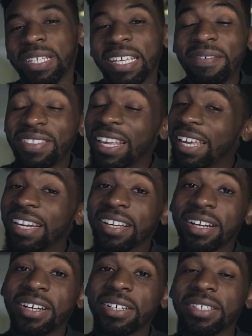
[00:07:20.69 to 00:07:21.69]
gift and a
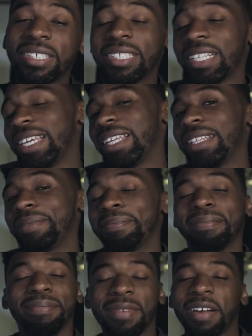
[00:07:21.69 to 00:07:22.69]
curse in
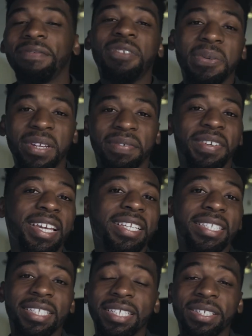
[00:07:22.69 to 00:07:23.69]
a few different
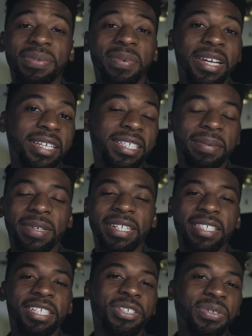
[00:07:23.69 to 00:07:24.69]
instances and ways that I'm going
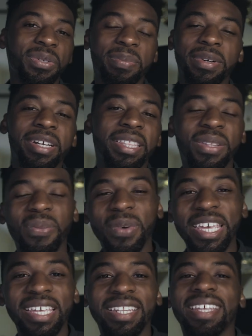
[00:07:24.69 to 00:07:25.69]
to touch on, but the
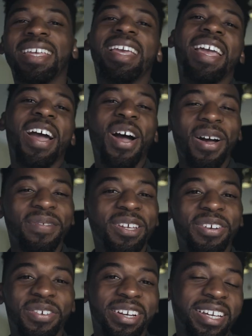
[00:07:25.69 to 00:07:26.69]
weight of the
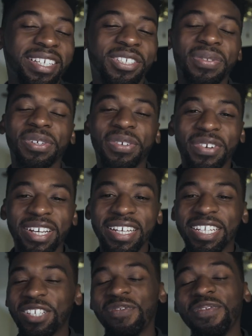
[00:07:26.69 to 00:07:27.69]
Crane. So the
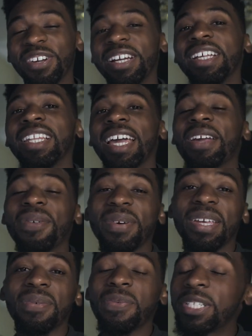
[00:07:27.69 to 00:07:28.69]
Crane is very
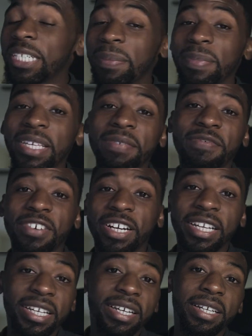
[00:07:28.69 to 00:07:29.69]
lightweight, which could be
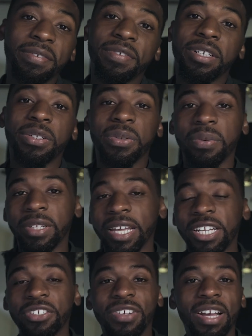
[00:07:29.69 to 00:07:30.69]
very good if you're doing
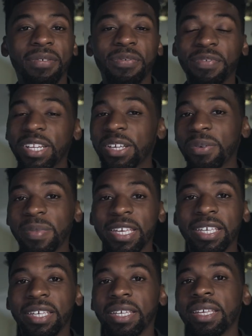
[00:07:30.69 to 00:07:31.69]
like travel video
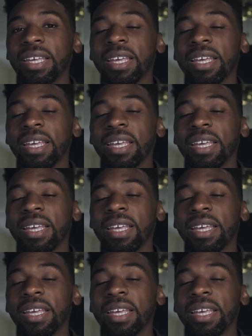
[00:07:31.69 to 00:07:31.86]
making,